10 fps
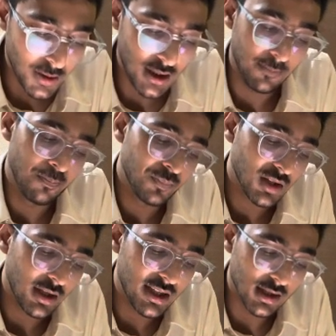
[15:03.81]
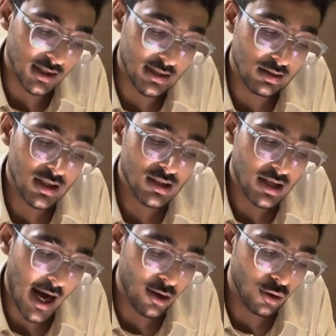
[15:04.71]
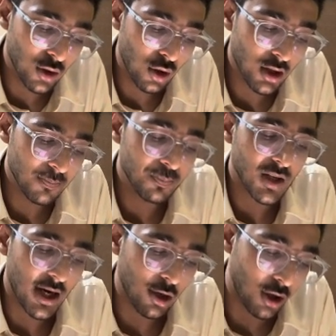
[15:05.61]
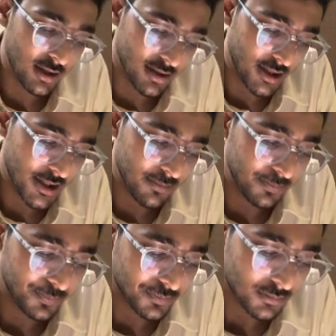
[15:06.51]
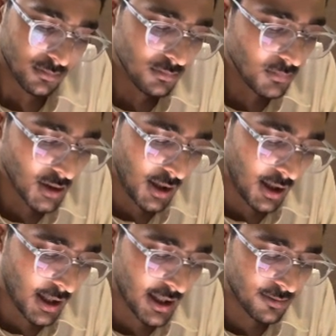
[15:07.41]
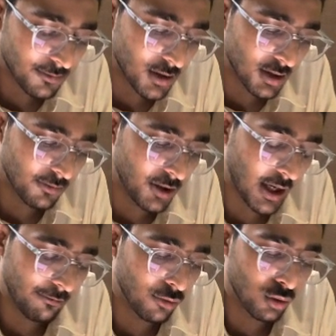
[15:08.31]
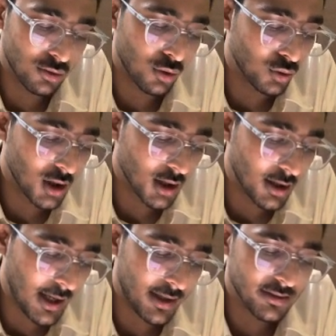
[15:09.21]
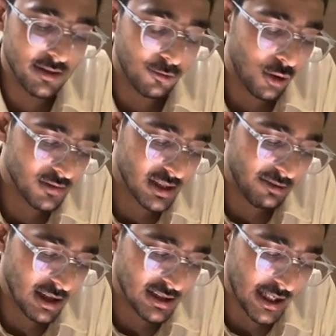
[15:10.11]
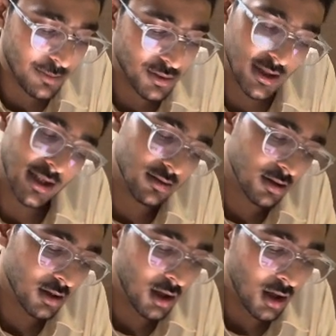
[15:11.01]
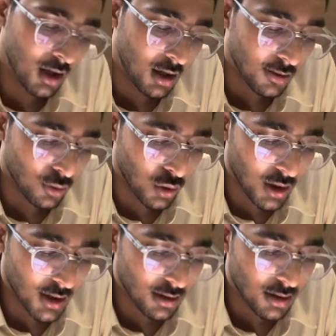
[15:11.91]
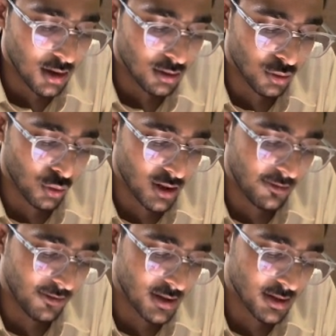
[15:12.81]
It occurs in childhood or adolescent. As we have gone through the glands involved several times, let's go through them once again.